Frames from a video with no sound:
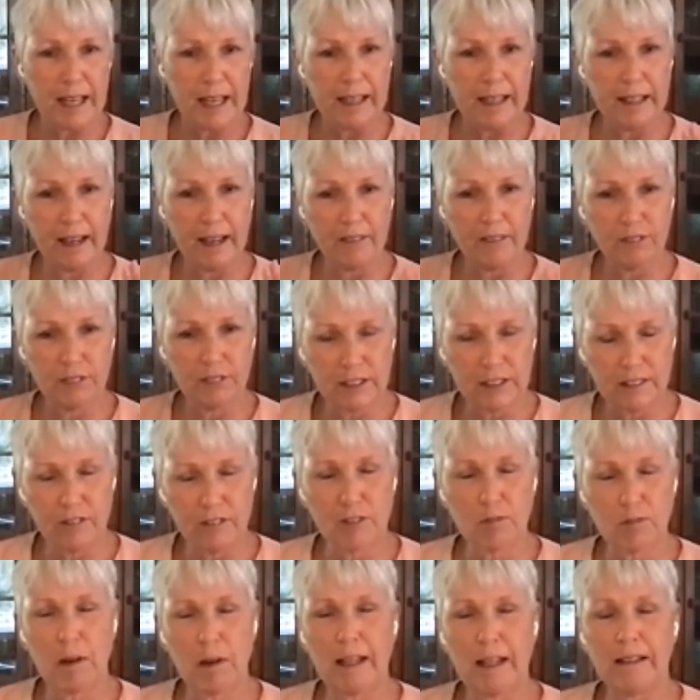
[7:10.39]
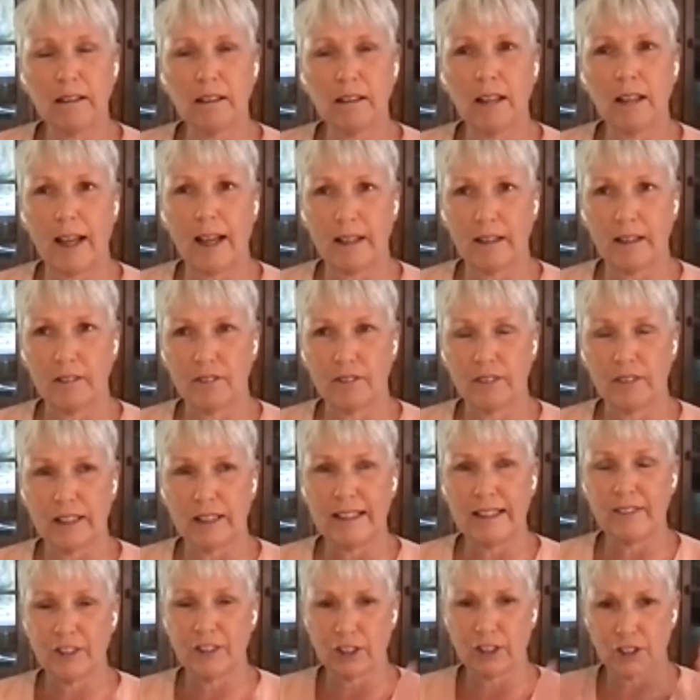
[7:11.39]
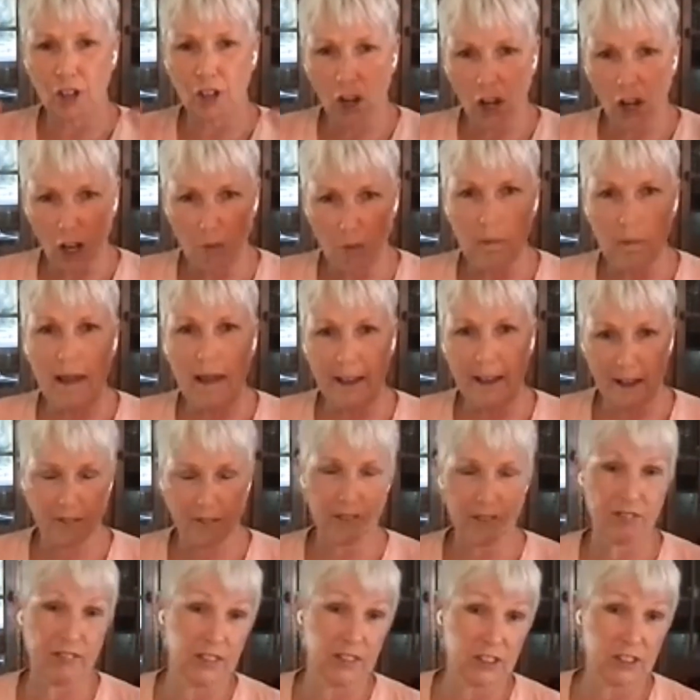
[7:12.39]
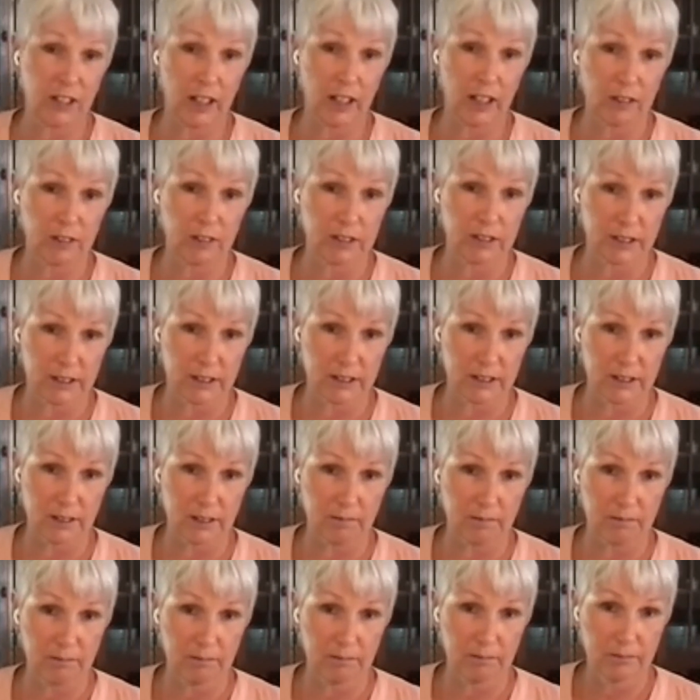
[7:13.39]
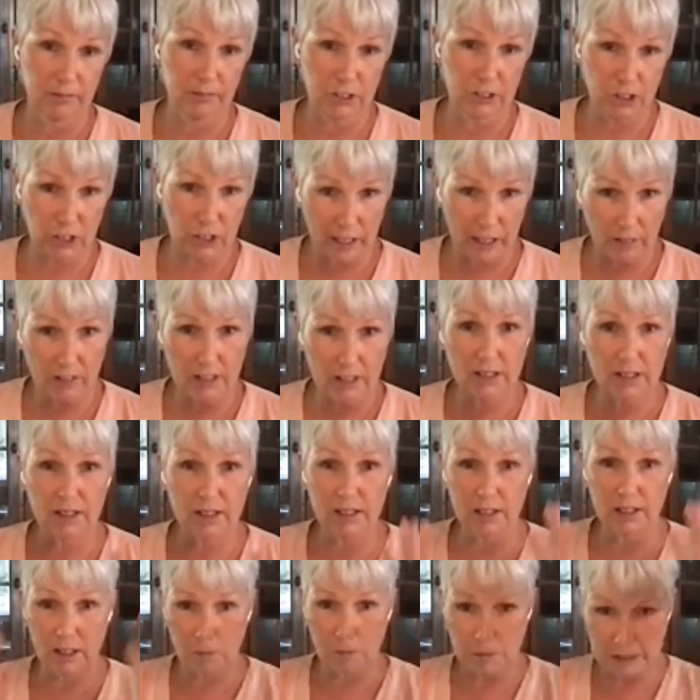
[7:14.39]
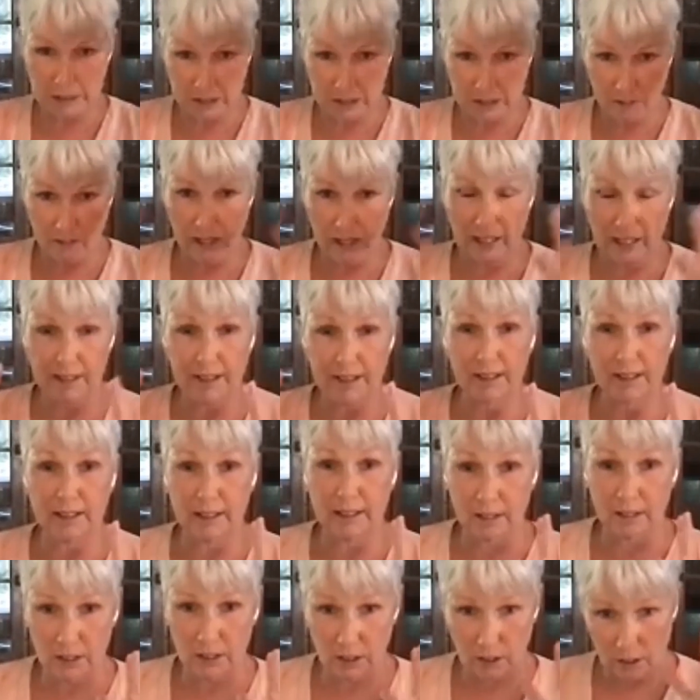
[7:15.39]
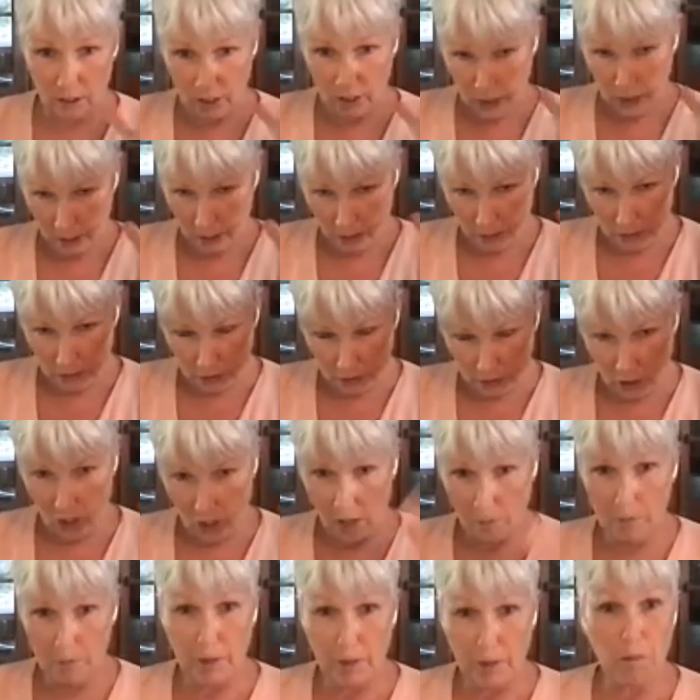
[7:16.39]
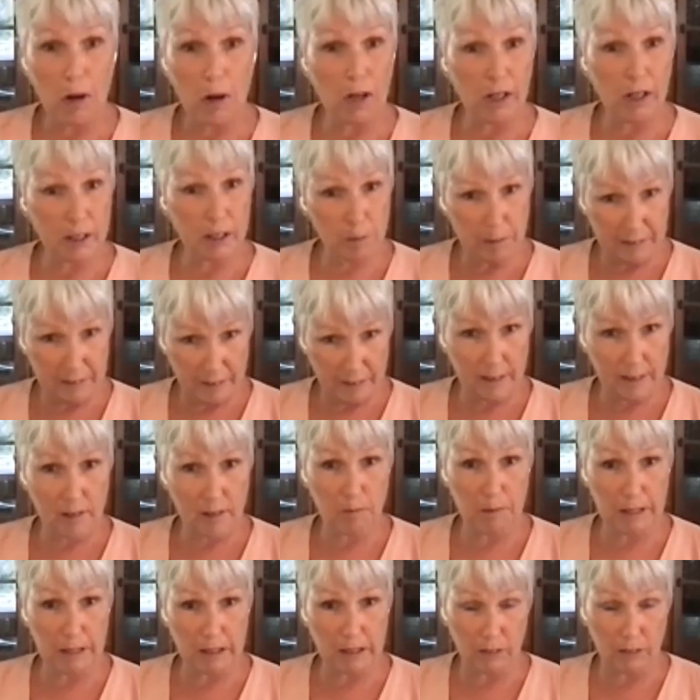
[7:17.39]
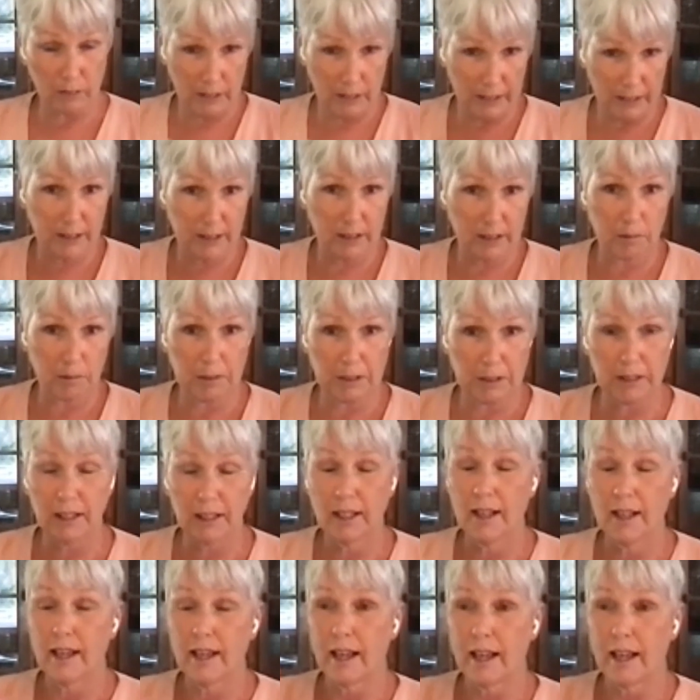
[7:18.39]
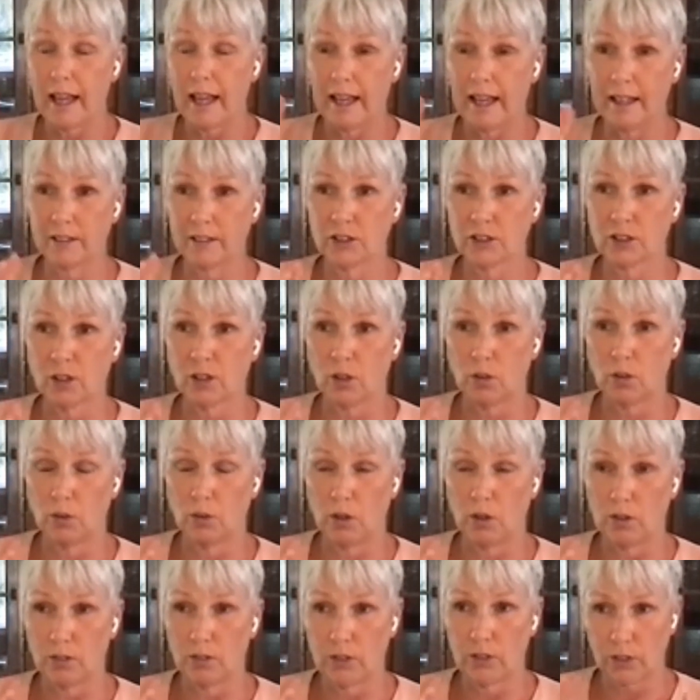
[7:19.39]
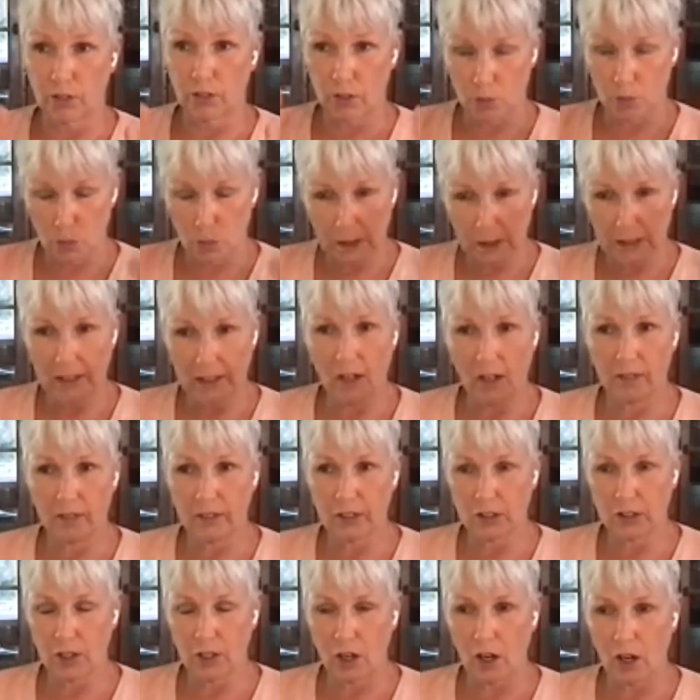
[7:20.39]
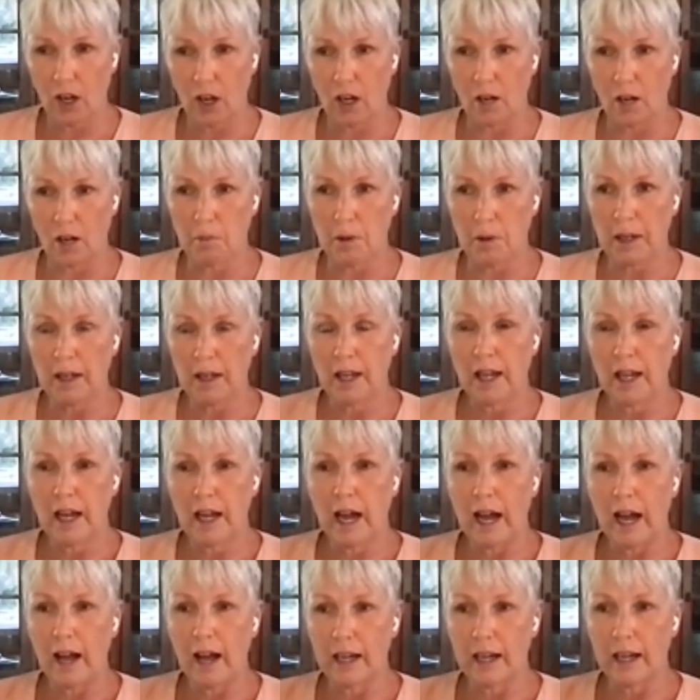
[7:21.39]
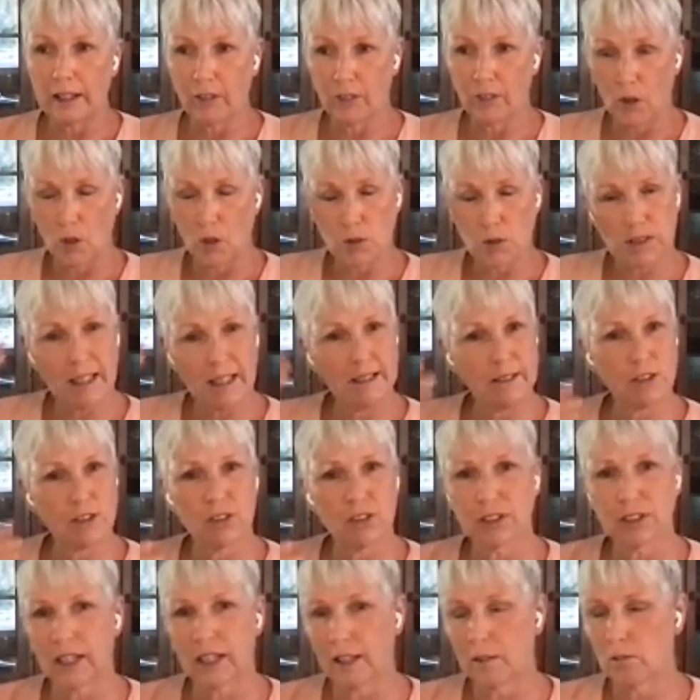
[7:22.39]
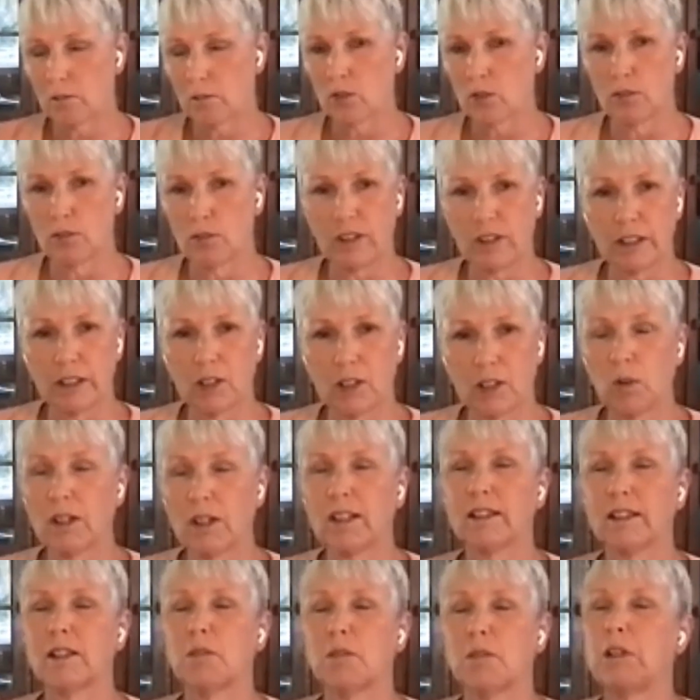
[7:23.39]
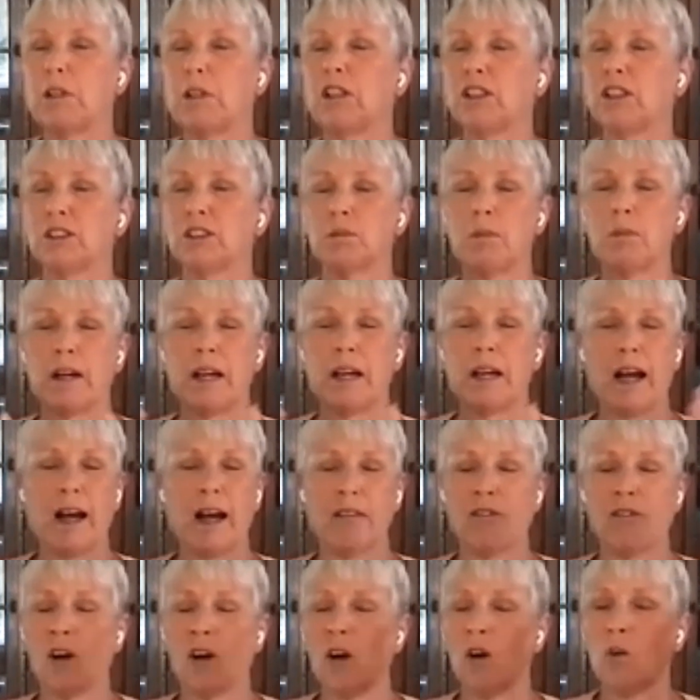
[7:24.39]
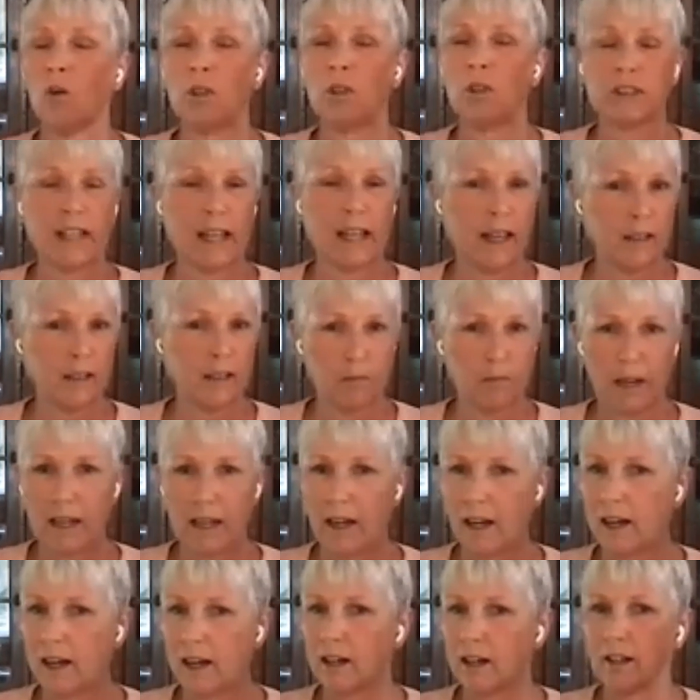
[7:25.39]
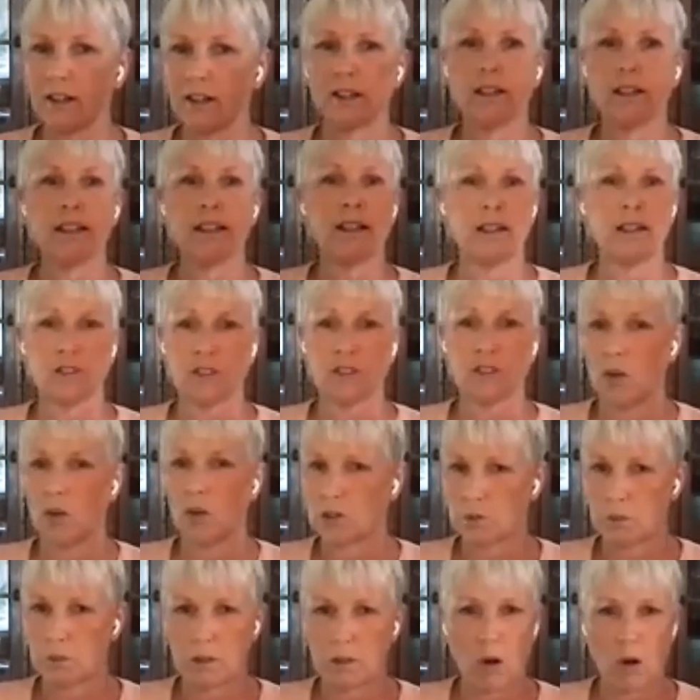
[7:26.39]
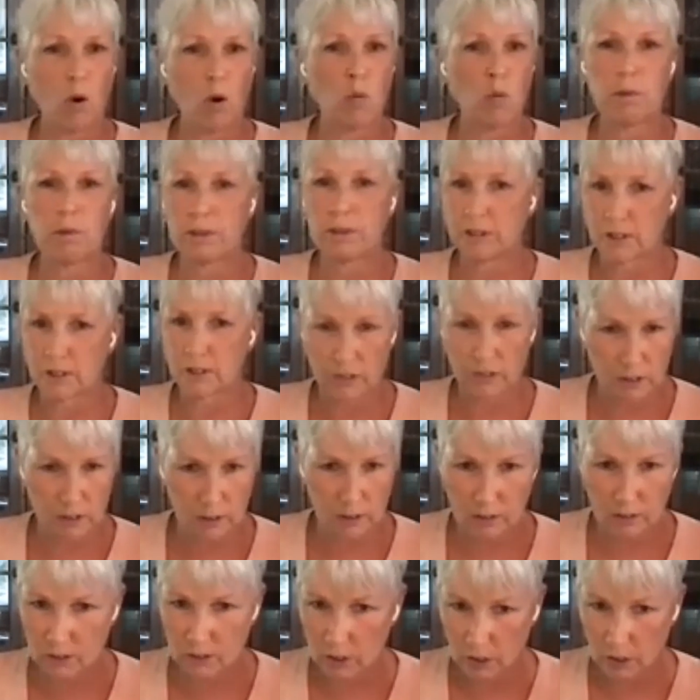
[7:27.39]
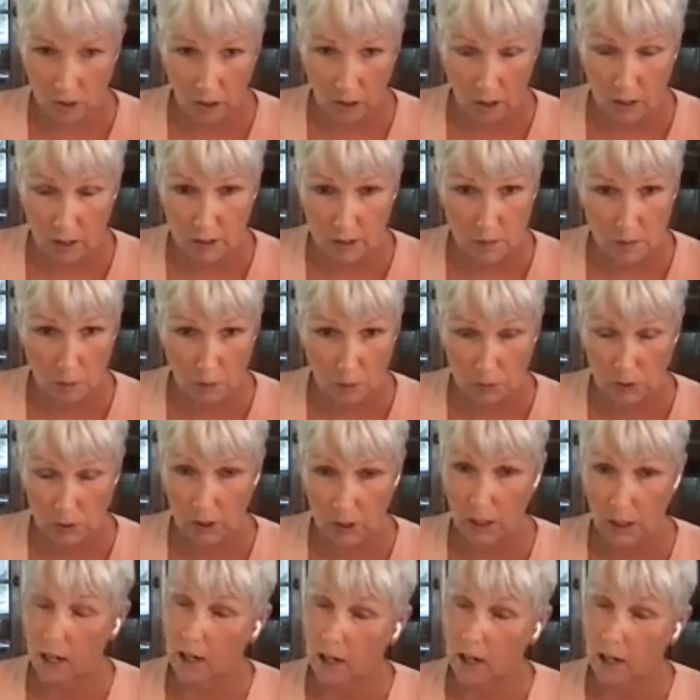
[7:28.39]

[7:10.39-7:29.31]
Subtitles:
And I've lived my life in the top half of the chakra system. Chakra system is divided into the top, the bottom, and then the middle, right? I mean, and so the three on the top, those angels came through very quickly because I've always had, my heart has always been open to the cosmos.